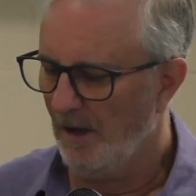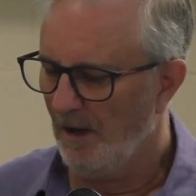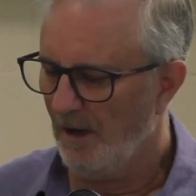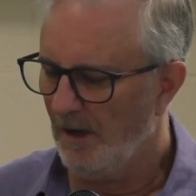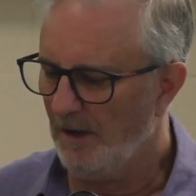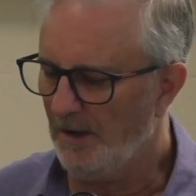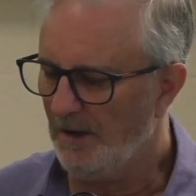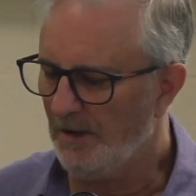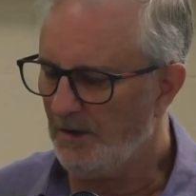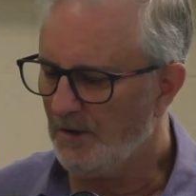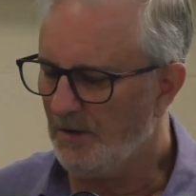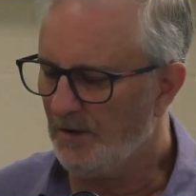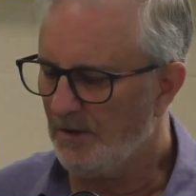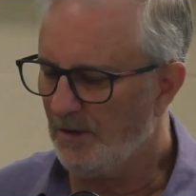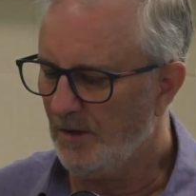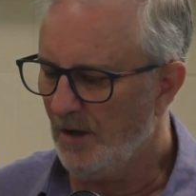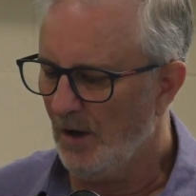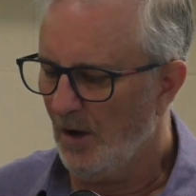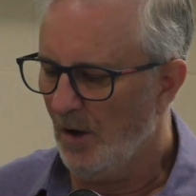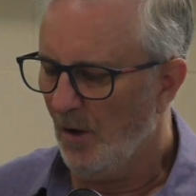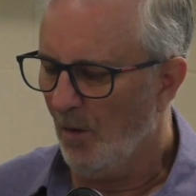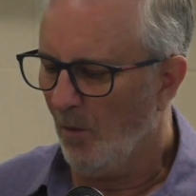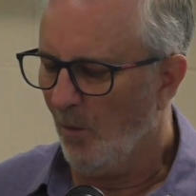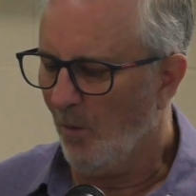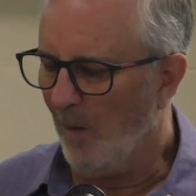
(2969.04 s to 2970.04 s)
It is
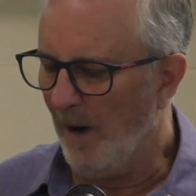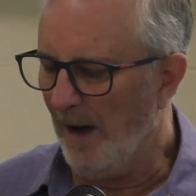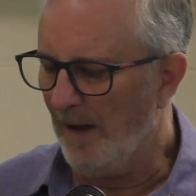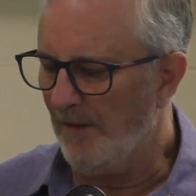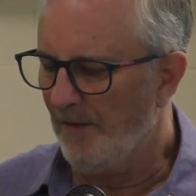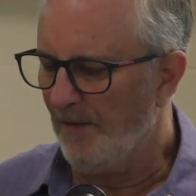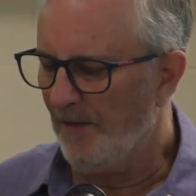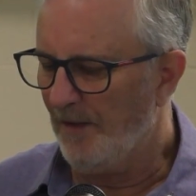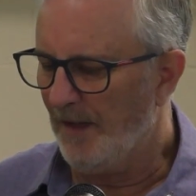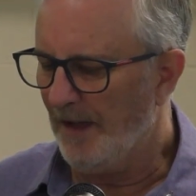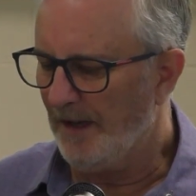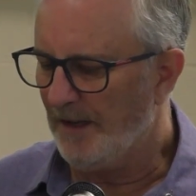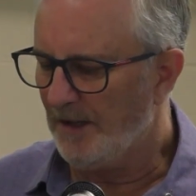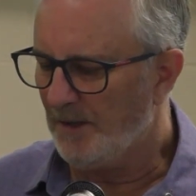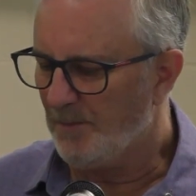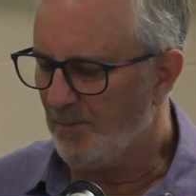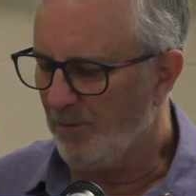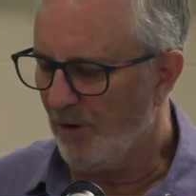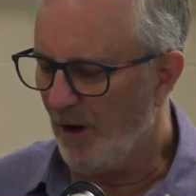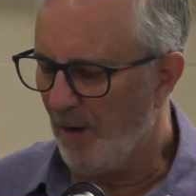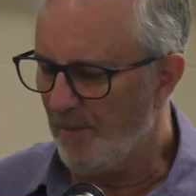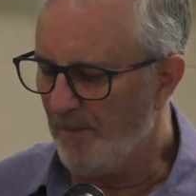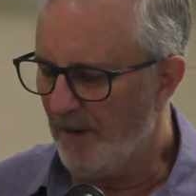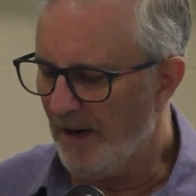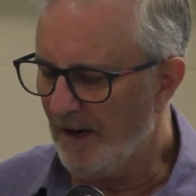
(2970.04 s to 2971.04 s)
one that is
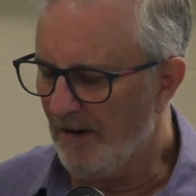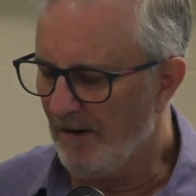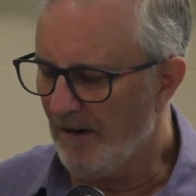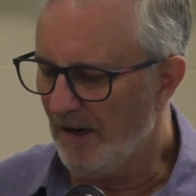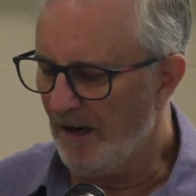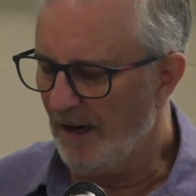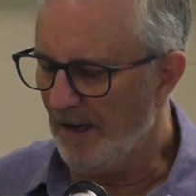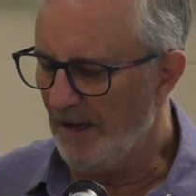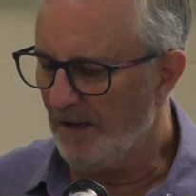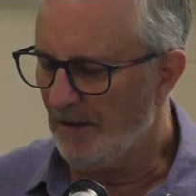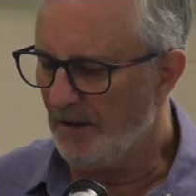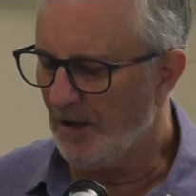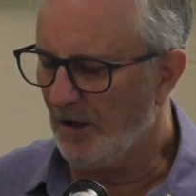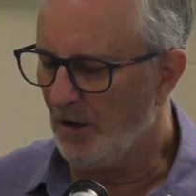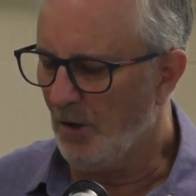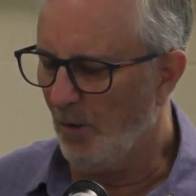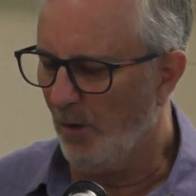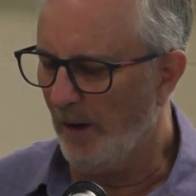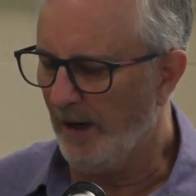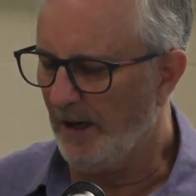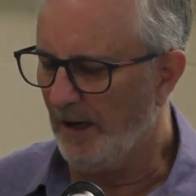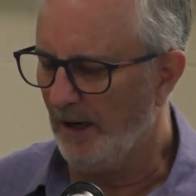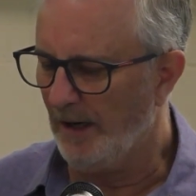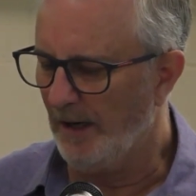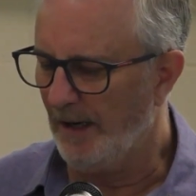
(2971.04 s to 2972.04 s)
primarily the
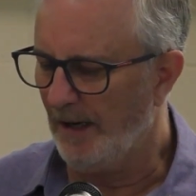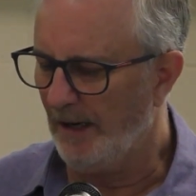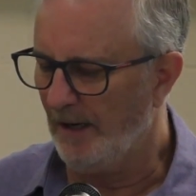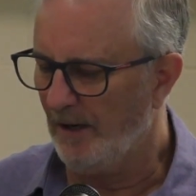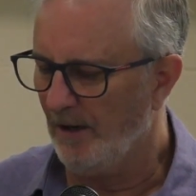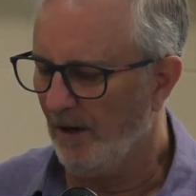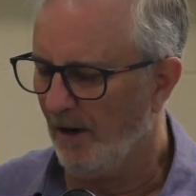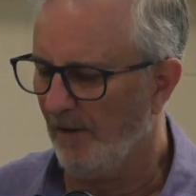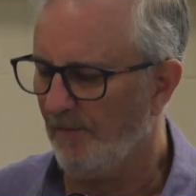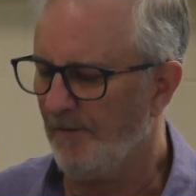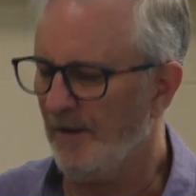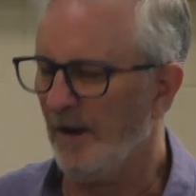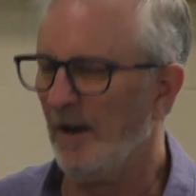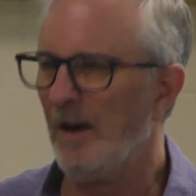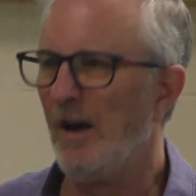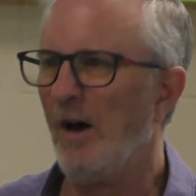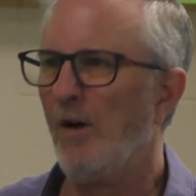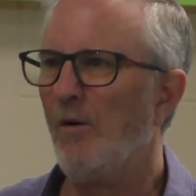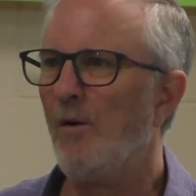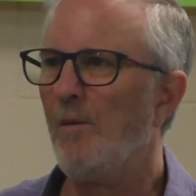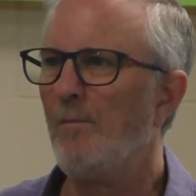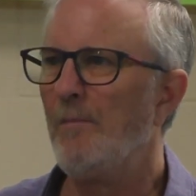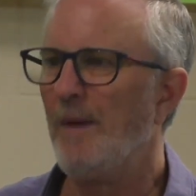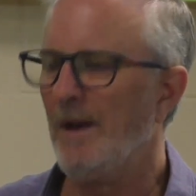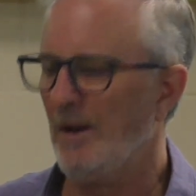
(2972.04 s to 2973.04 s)
quickening of the
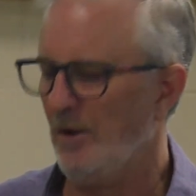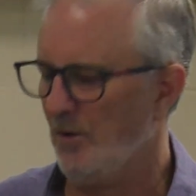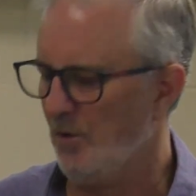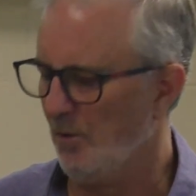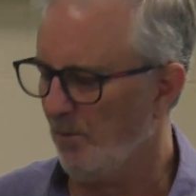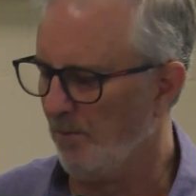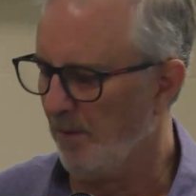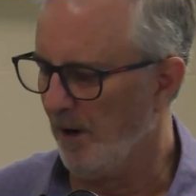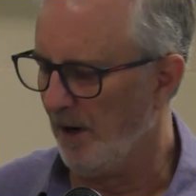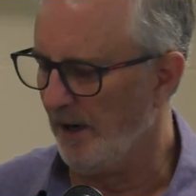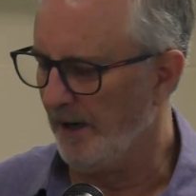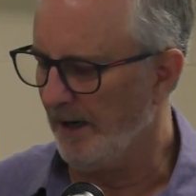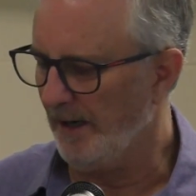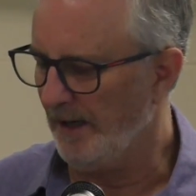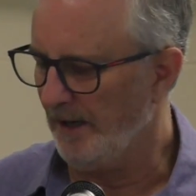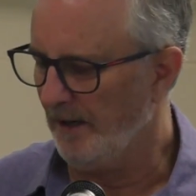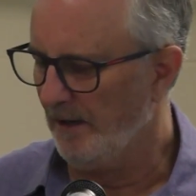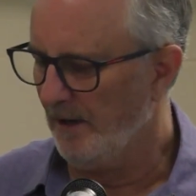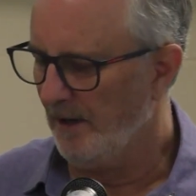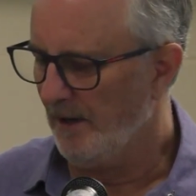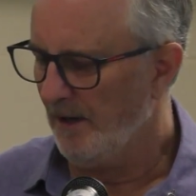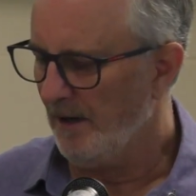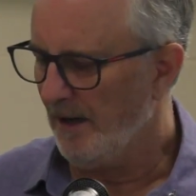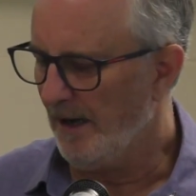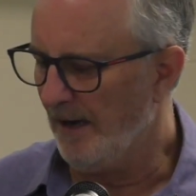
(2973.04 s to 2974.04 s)
lower mental body,
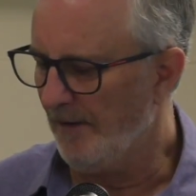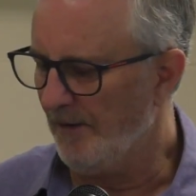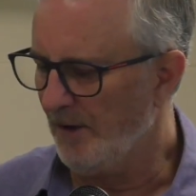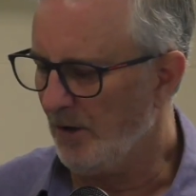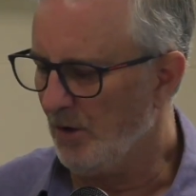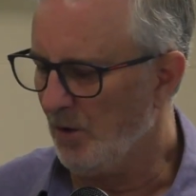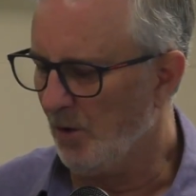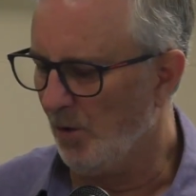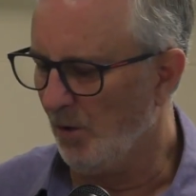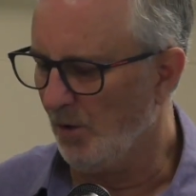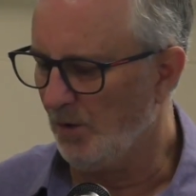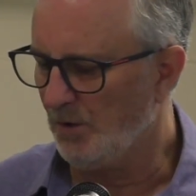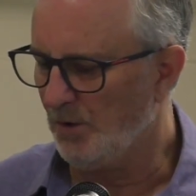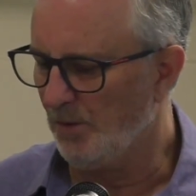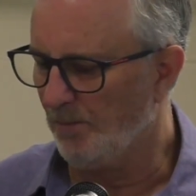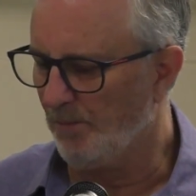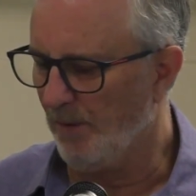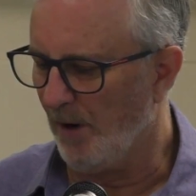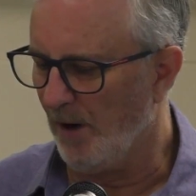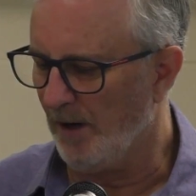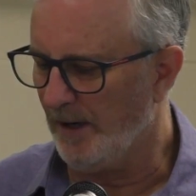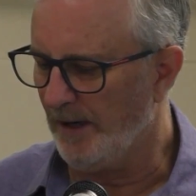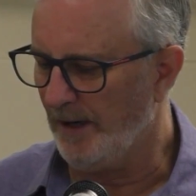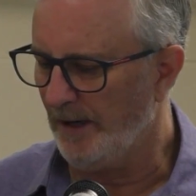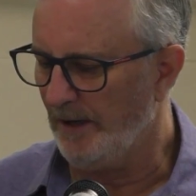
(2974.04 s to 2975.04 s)
and the causal
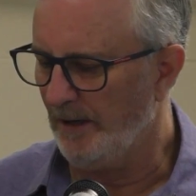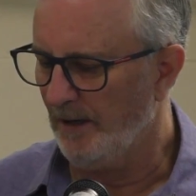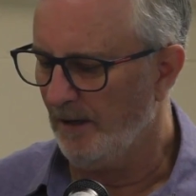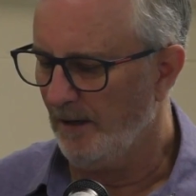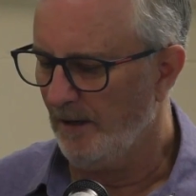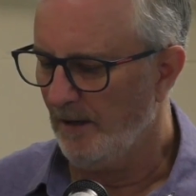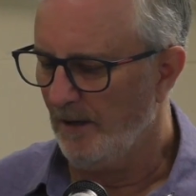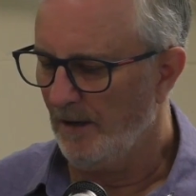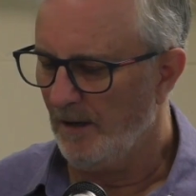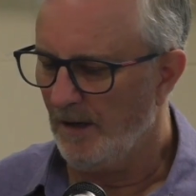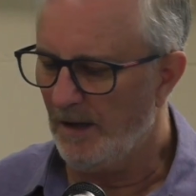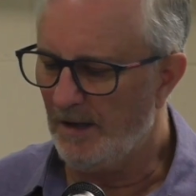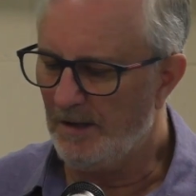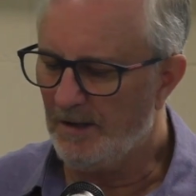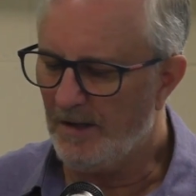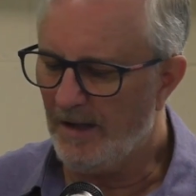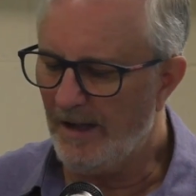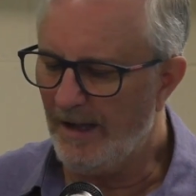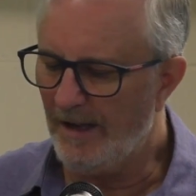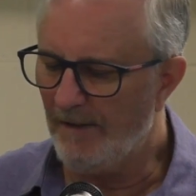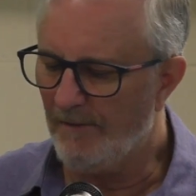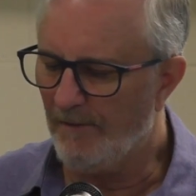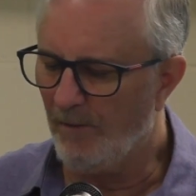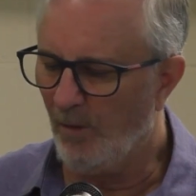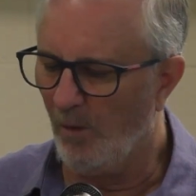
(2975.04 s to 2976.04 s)
body is
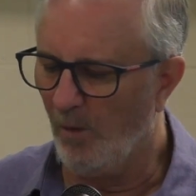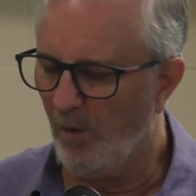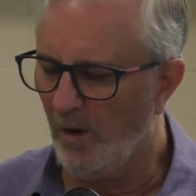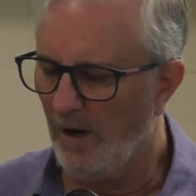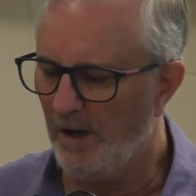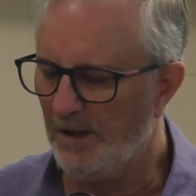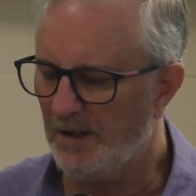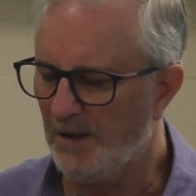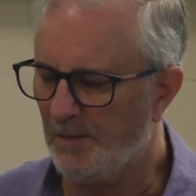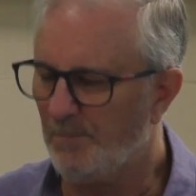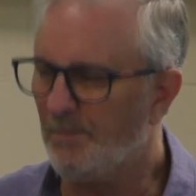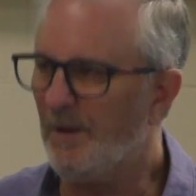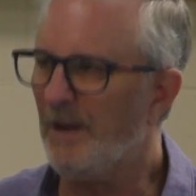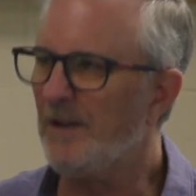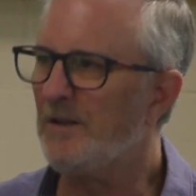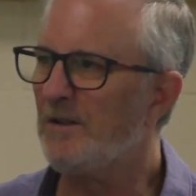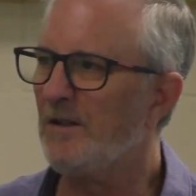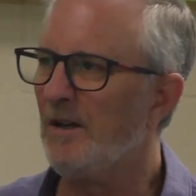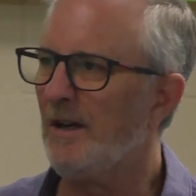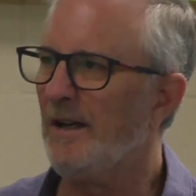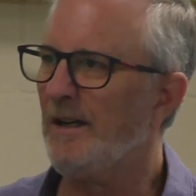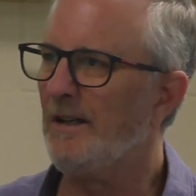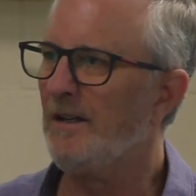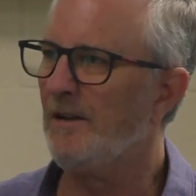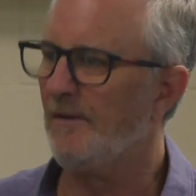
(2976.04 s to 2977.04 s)
therefore
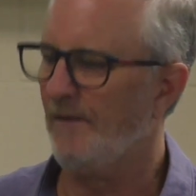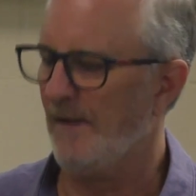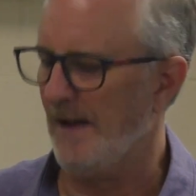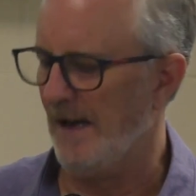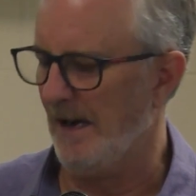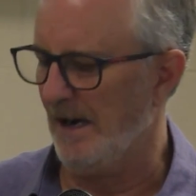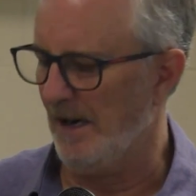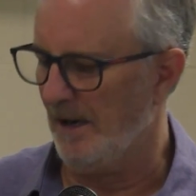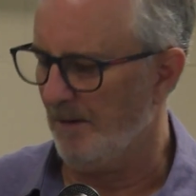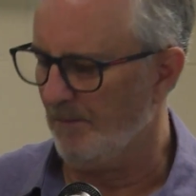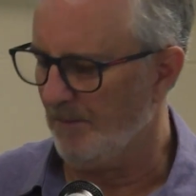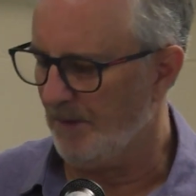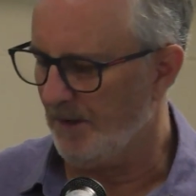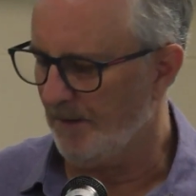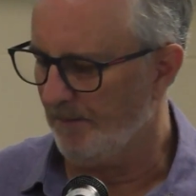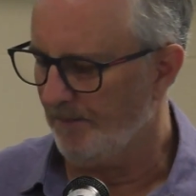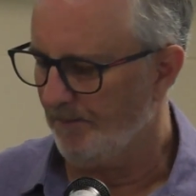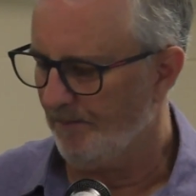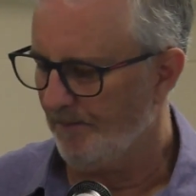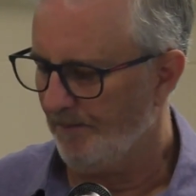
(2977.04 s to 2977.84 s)
especially developed.